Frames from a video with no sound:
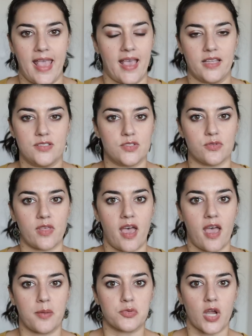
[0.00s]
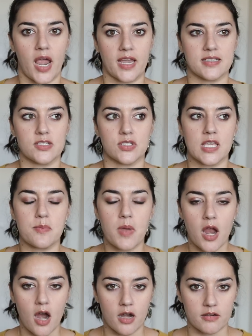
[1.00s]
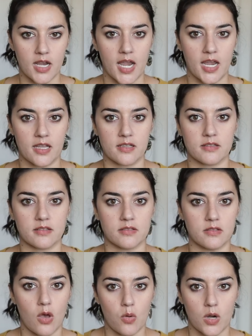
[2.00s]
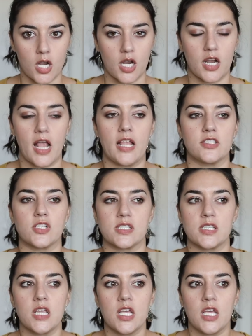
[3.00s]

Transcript: can't do that. I'm trying to keep my heart rate lower and just